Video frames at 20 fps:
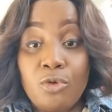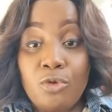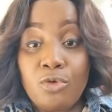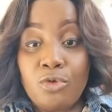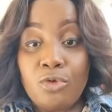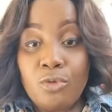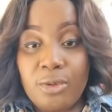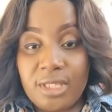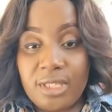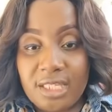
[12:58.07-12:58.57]

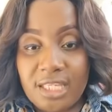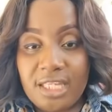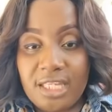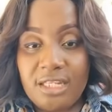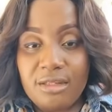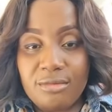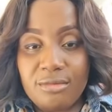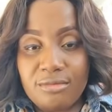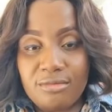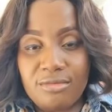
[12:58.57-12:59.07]
I'm not
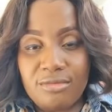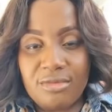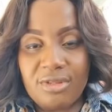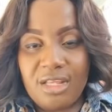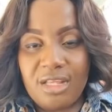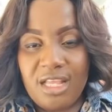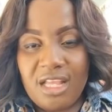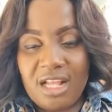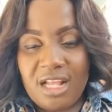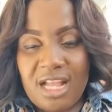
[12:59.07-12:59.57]
wicked.
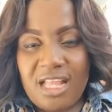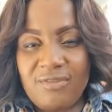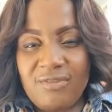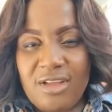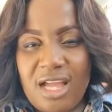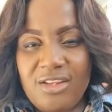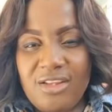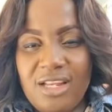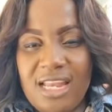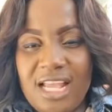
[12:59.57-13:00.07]

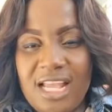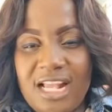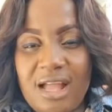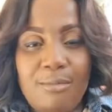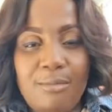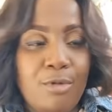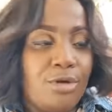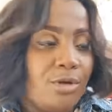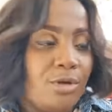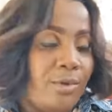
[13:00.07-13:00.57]
And, and like
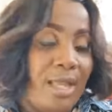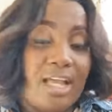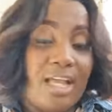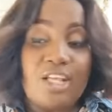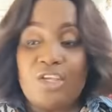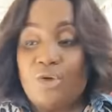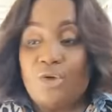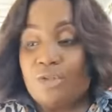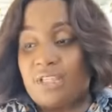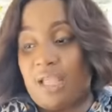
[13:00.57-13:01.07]
a money we
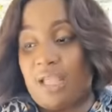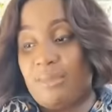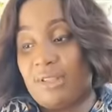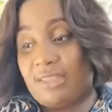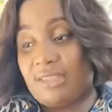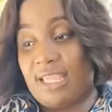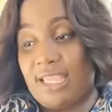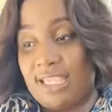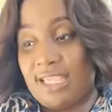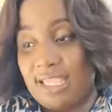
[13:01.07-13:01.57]
are guilty,
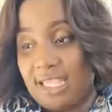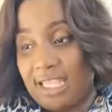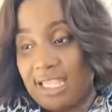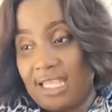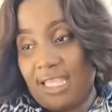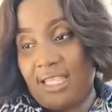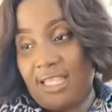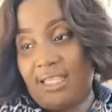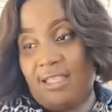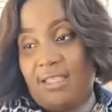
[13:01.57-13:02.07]
I
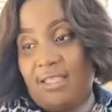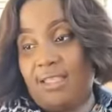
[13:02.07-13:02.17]
say, eh?